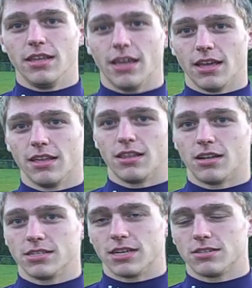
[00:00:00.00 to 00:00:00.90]
Yeah, a lot
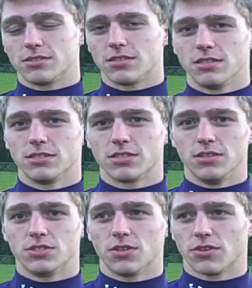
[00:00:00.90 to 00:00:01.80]
of tackles. So
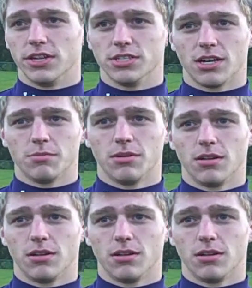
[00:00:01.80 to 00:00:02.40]
he's doing a great job.